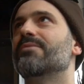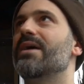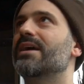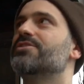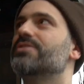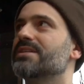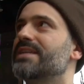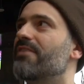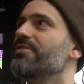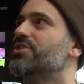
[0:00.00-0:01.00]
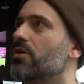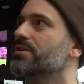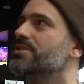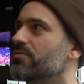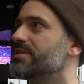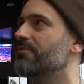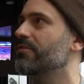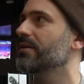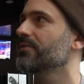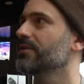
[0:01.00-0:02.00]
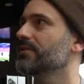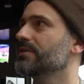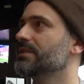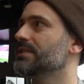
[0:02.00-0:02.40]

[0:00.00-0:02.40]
make it because every joke is so different. Right.